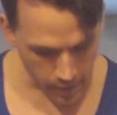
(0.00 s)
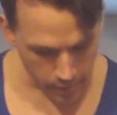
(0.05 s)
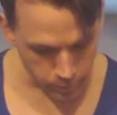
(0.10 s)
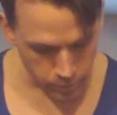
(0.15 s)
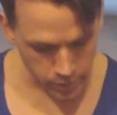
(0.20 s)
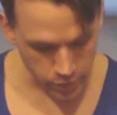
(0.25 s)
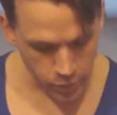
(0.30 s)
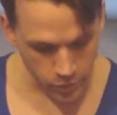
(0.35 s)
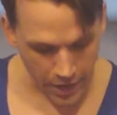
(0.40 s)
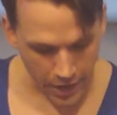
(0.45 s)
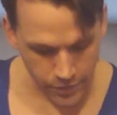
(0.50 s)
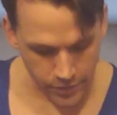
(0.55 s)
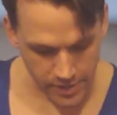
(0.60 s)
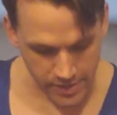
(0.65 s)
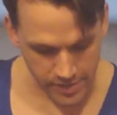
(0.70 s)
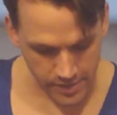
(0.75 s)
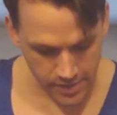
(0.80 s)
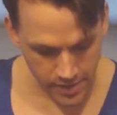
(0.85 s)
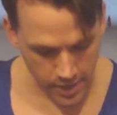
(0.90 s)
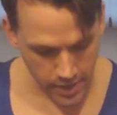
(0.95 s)
blew out
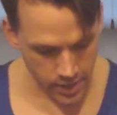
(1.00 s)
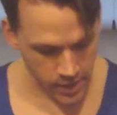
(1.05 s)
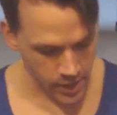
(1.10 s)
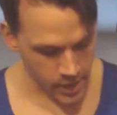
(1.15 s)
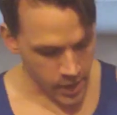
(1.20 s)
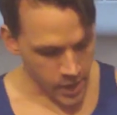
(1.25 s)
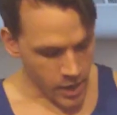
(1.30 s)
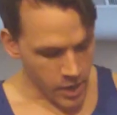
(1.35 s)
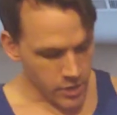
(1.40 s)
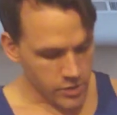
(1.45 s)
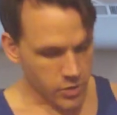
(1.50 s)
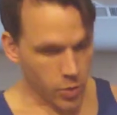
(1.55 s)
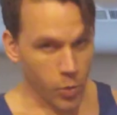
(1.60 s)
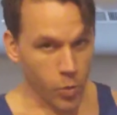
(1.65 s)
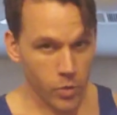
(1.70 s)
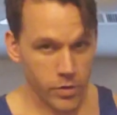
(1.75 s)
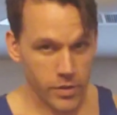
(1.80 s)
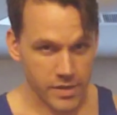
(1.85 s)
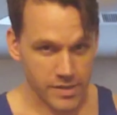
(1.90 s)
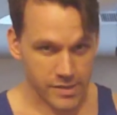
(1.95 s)
this knee,
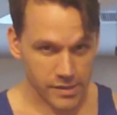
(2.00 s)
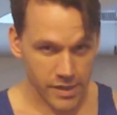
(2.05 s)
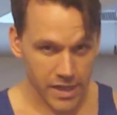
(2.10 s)
tore this